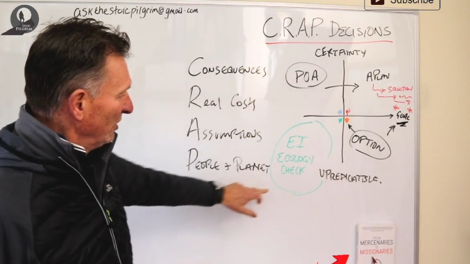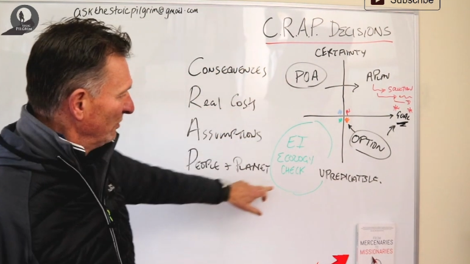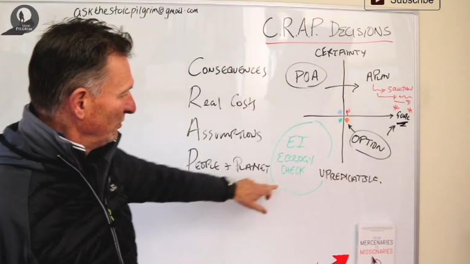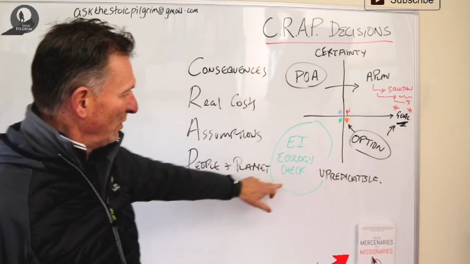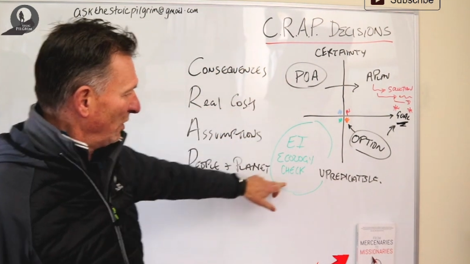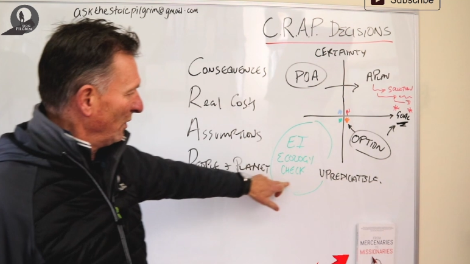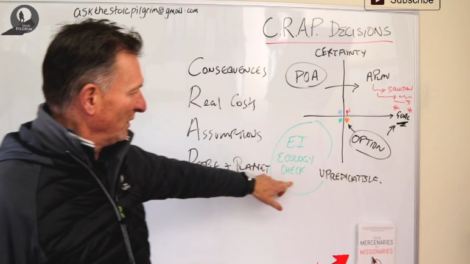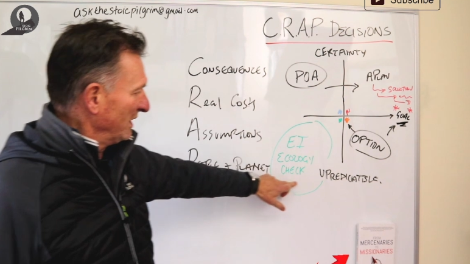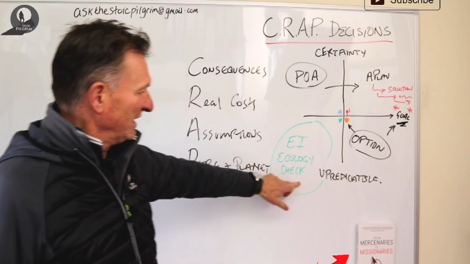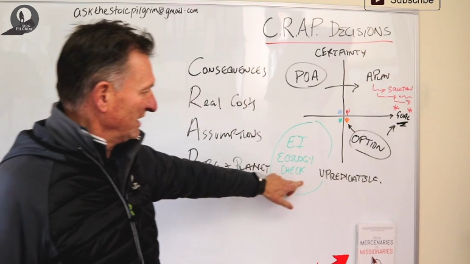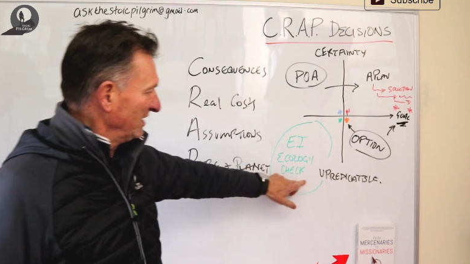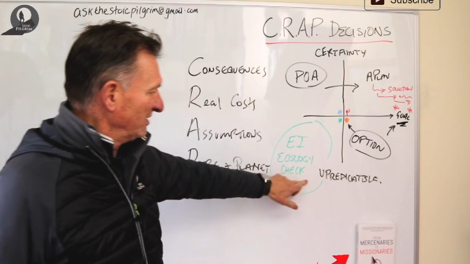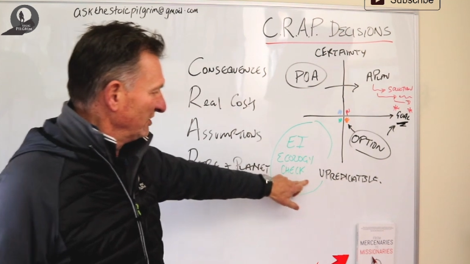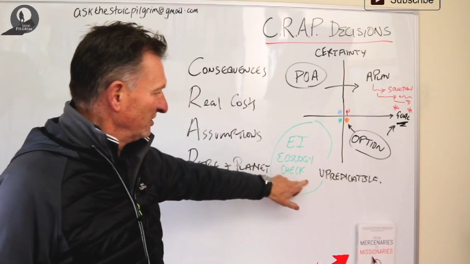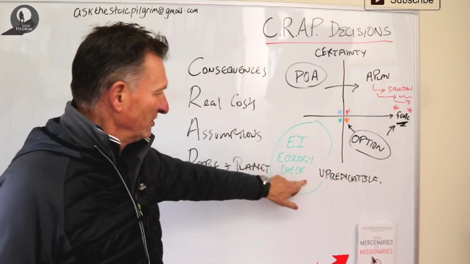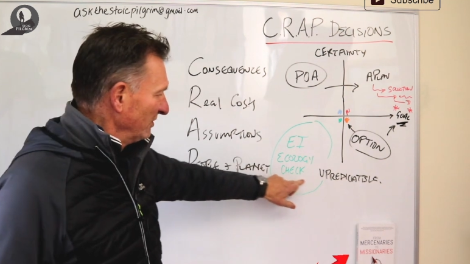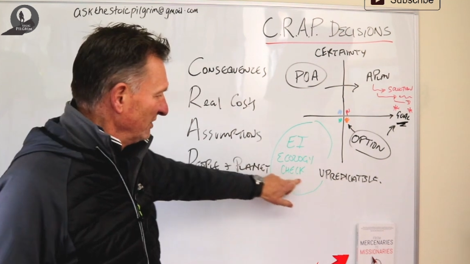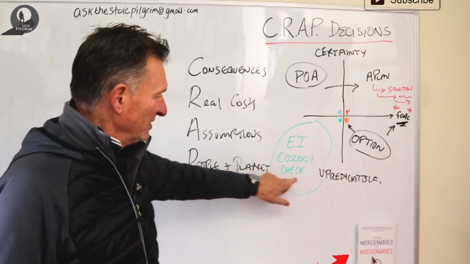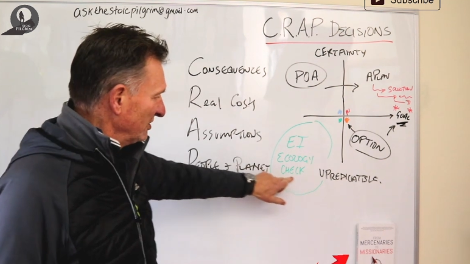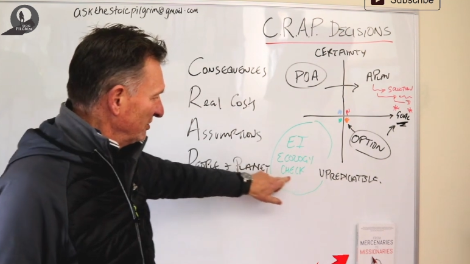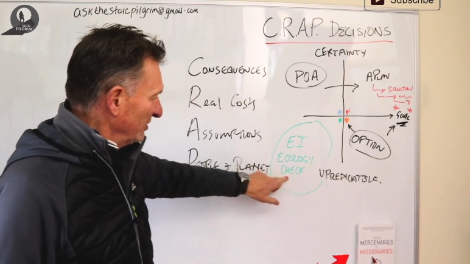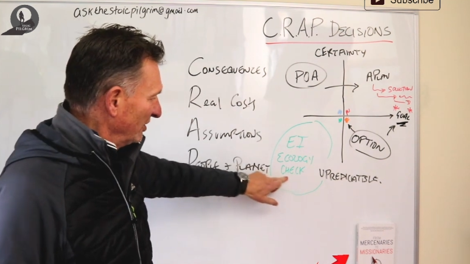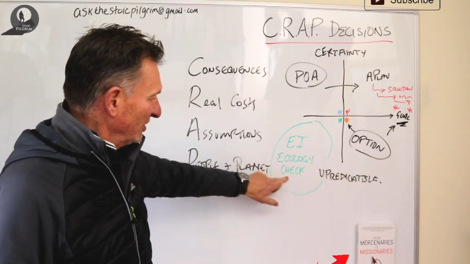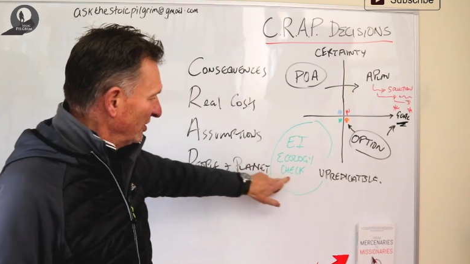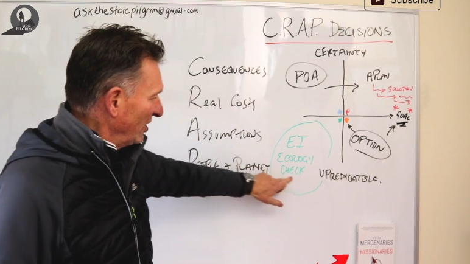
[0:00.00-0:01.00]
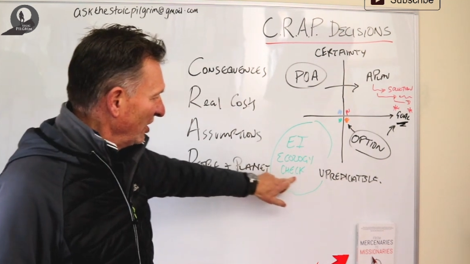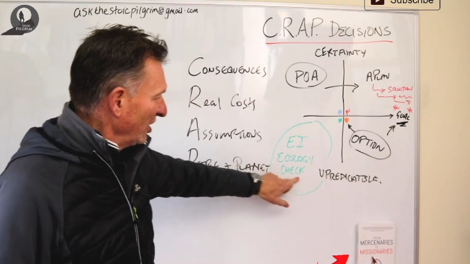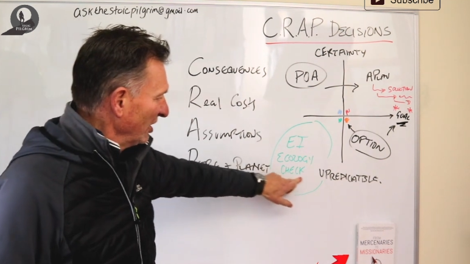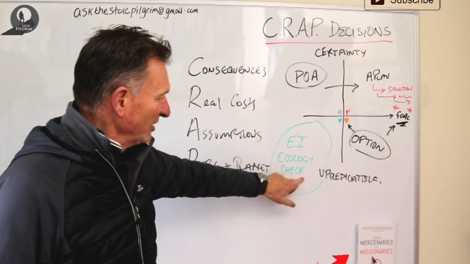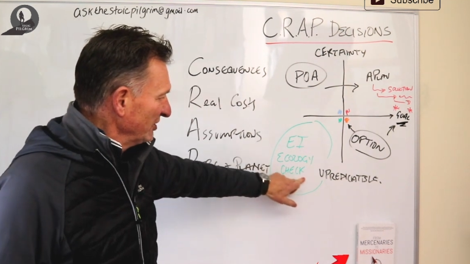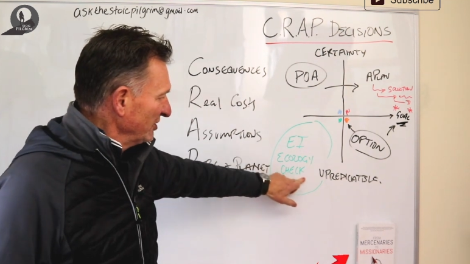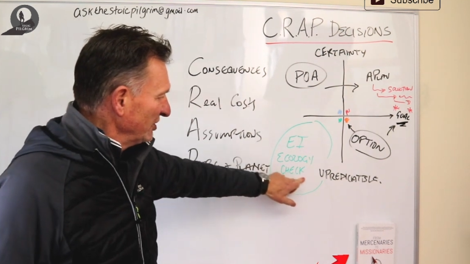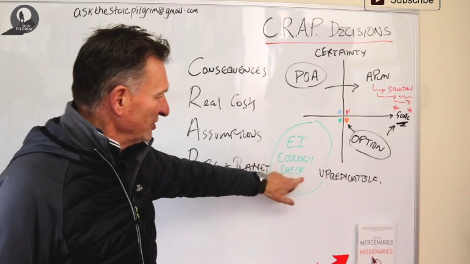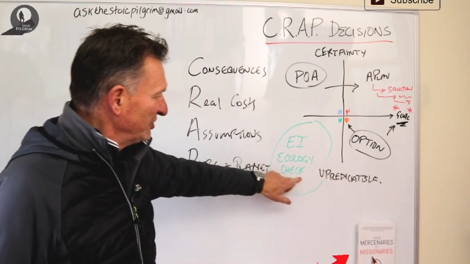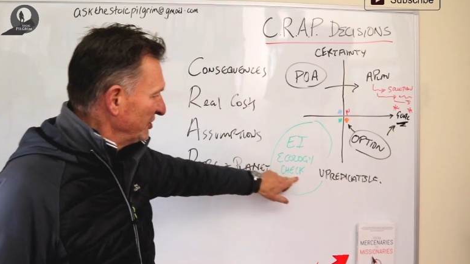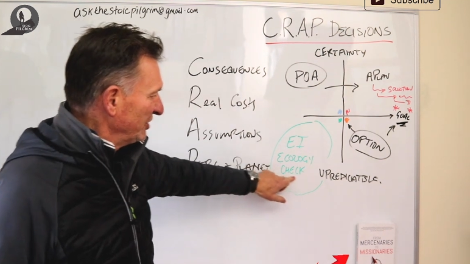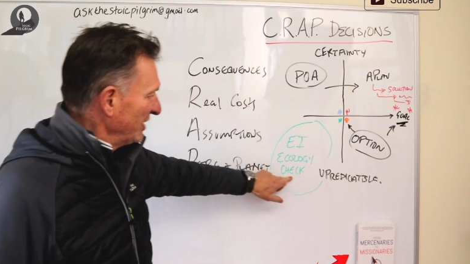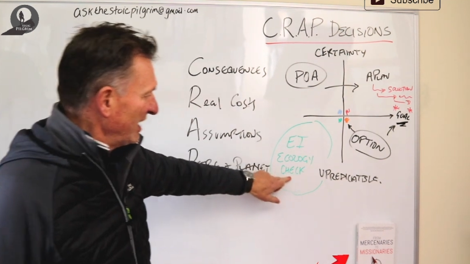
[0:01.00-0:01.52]
What we need to do is
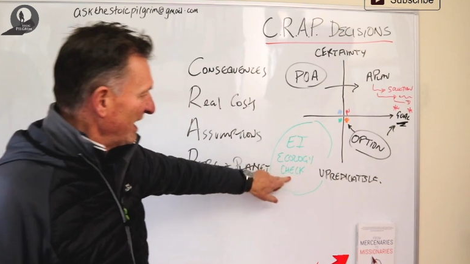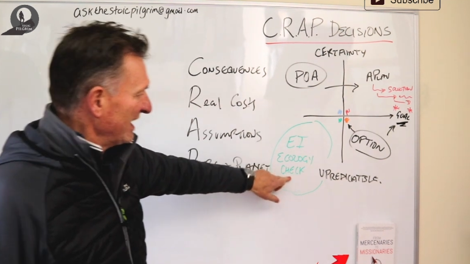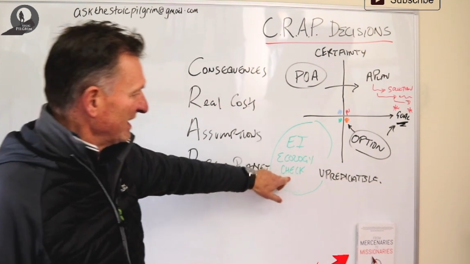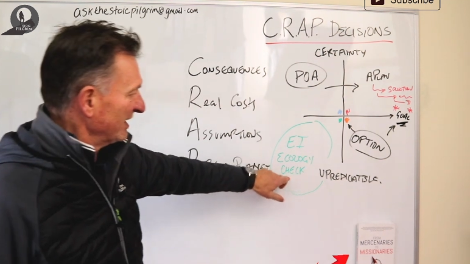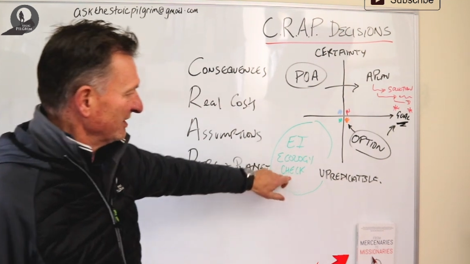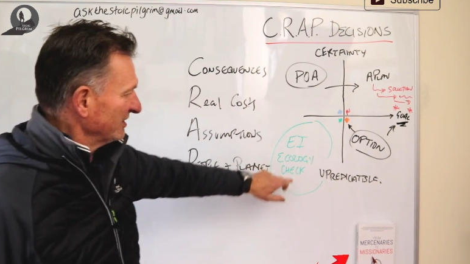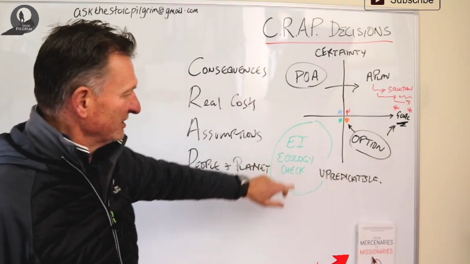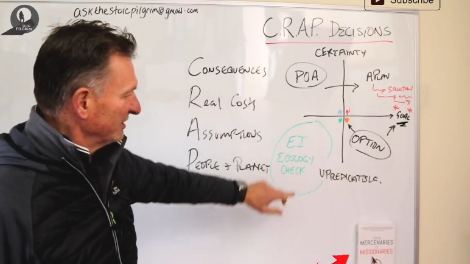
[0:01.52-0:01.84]
ecology check.